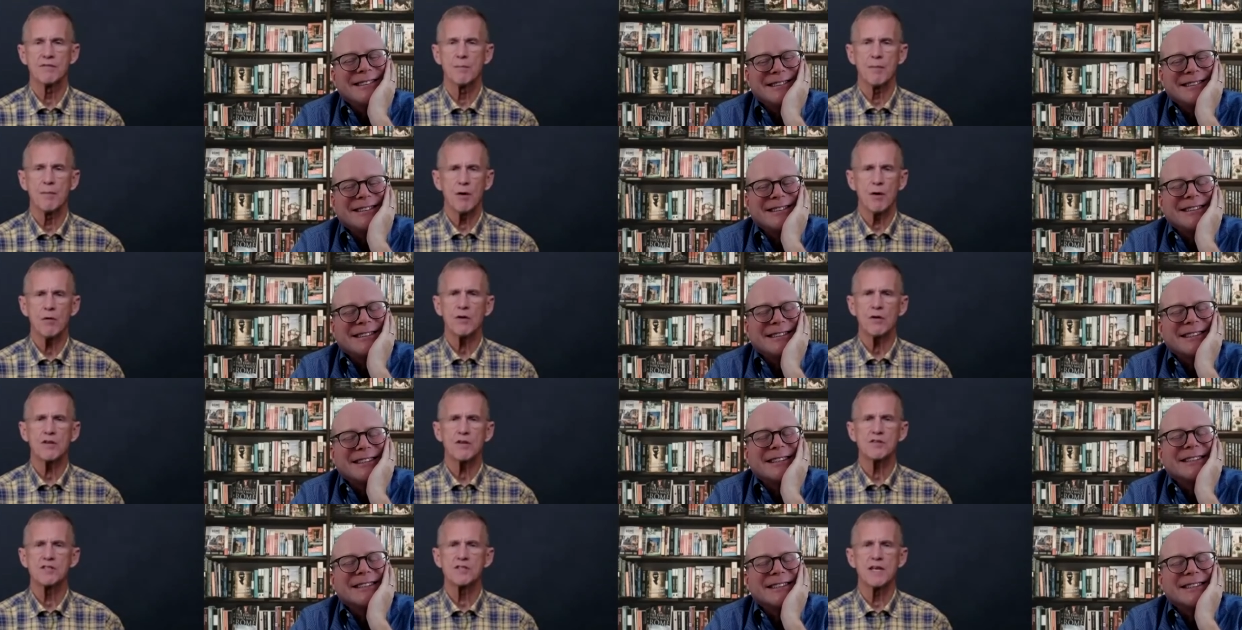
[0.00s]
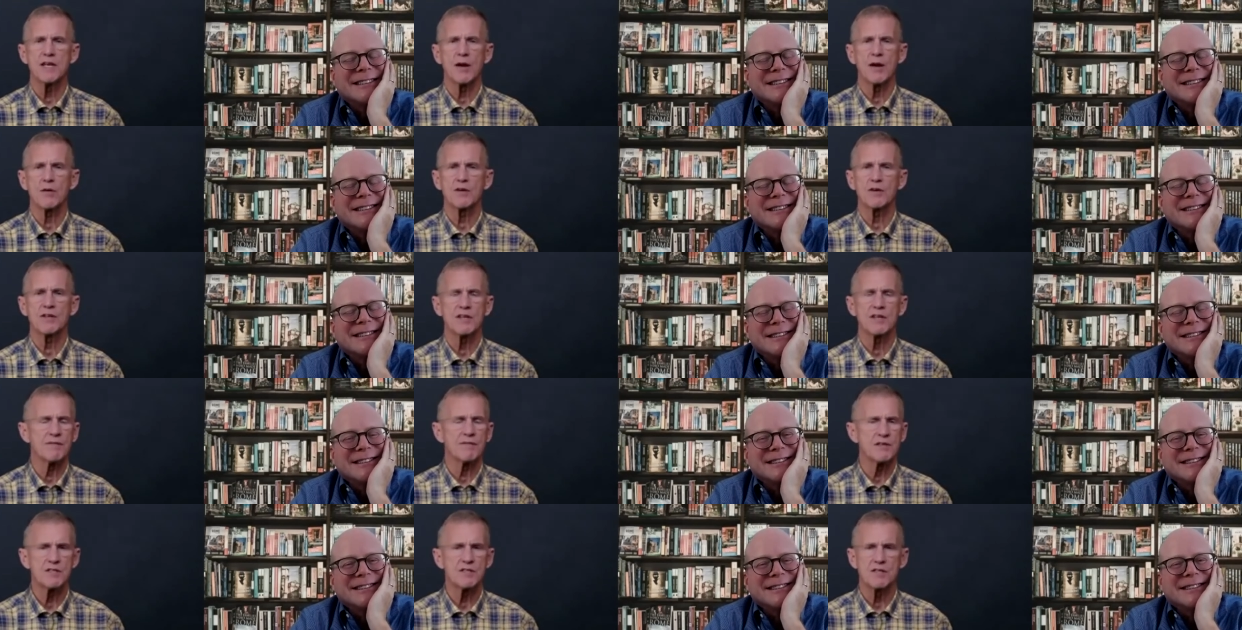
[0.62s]
Speaker 1: America's
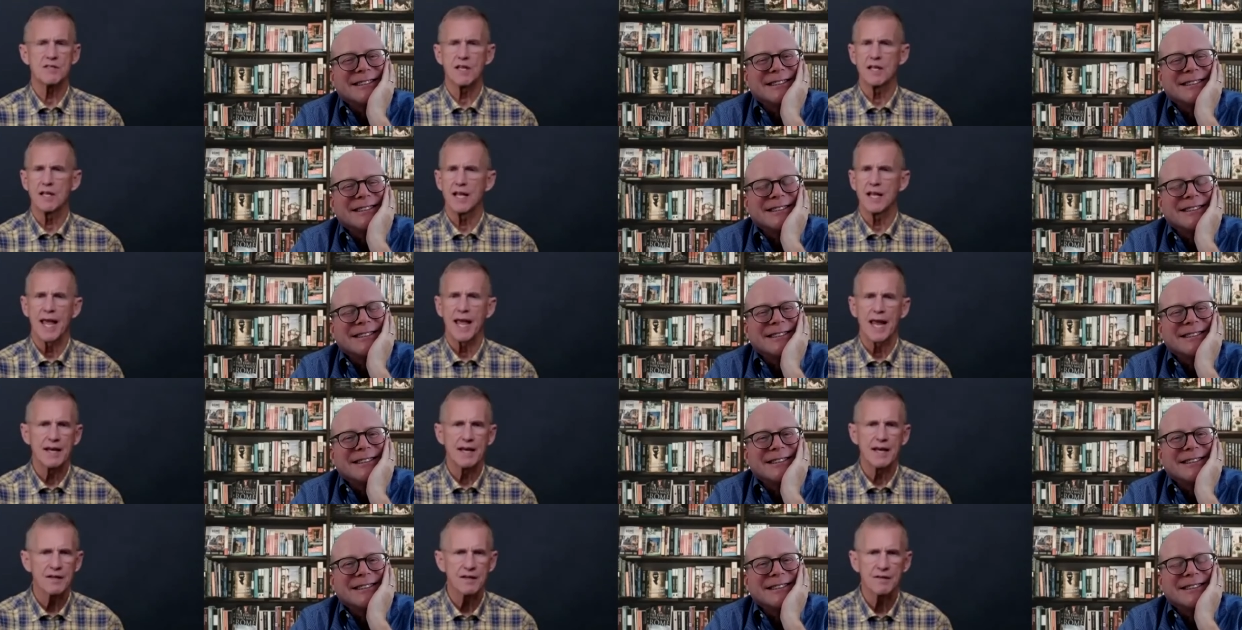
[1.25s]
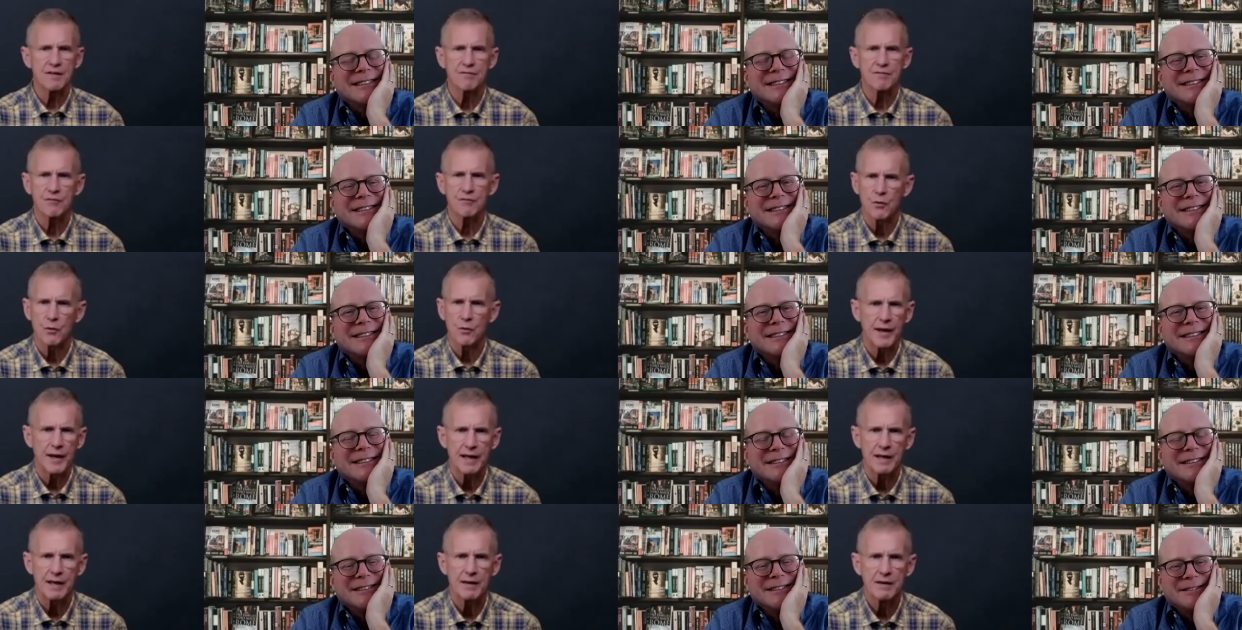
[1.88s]
narrative is the land of the
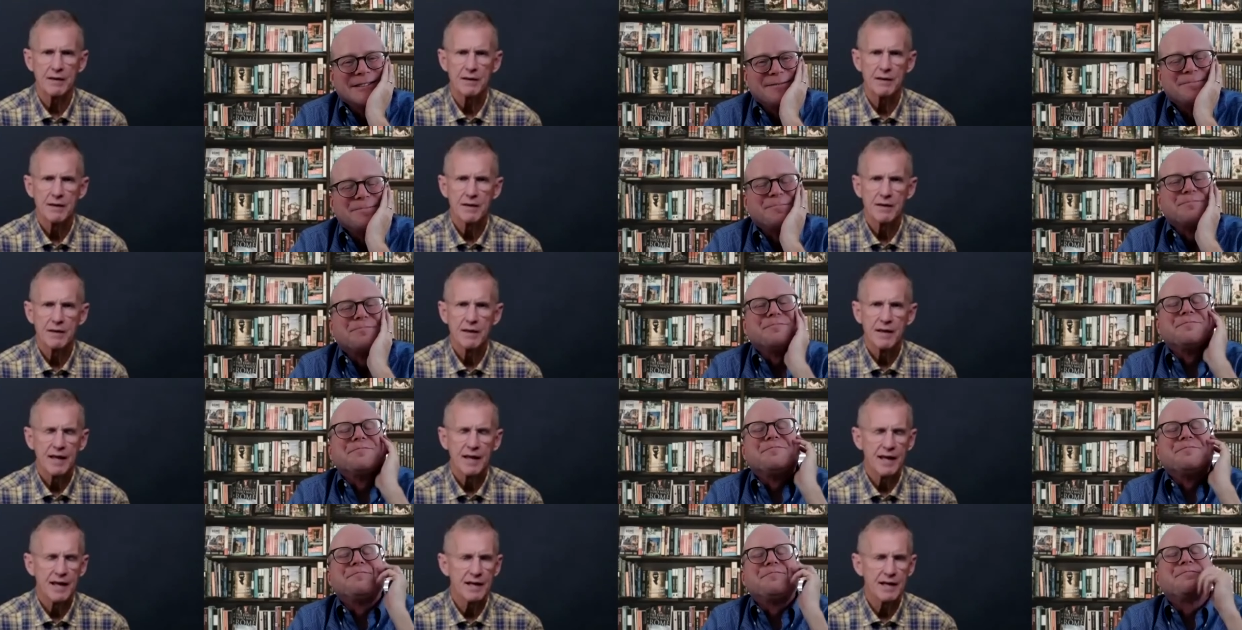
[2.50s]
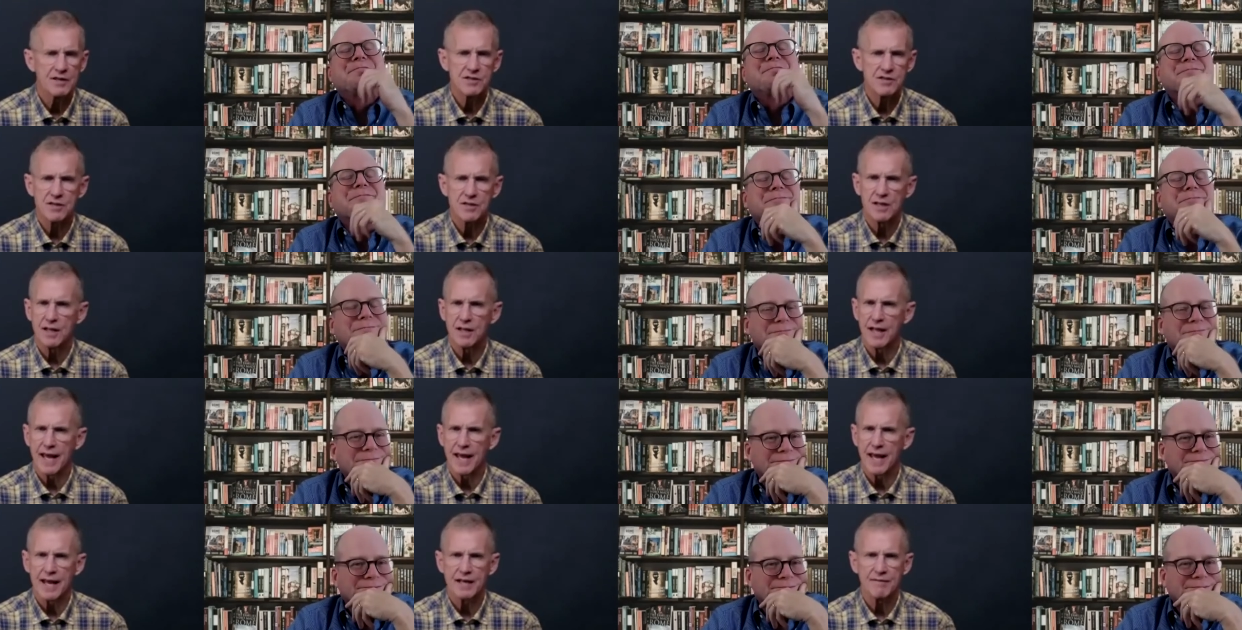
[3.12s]
free, mm. it is the
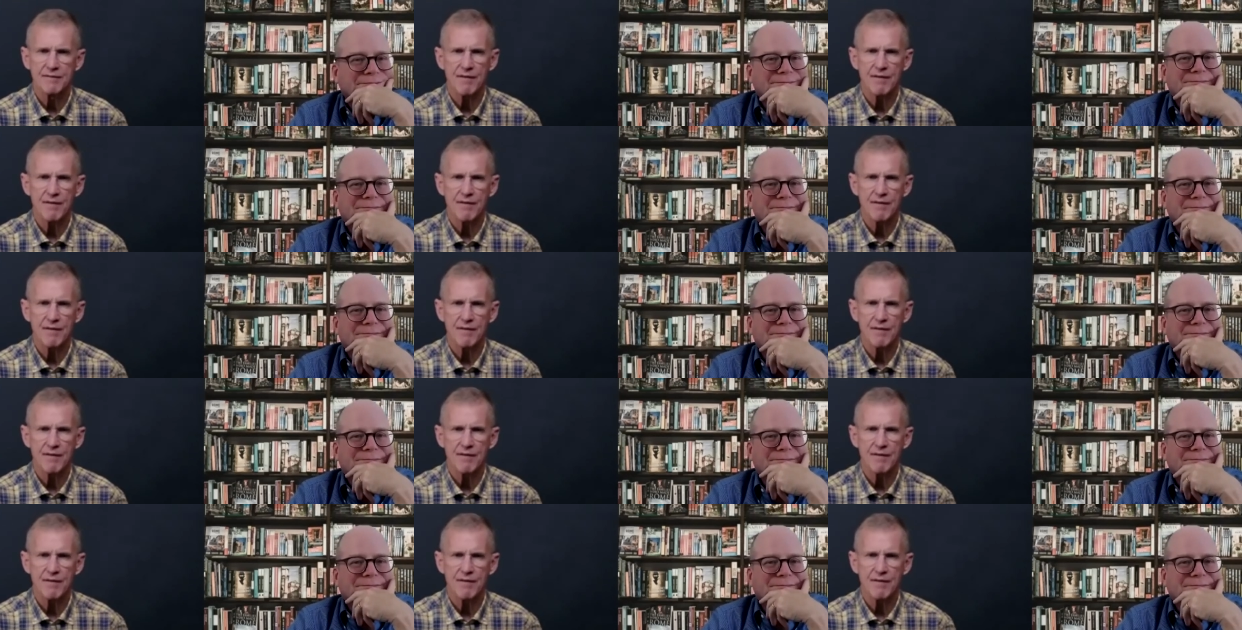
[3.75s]
land of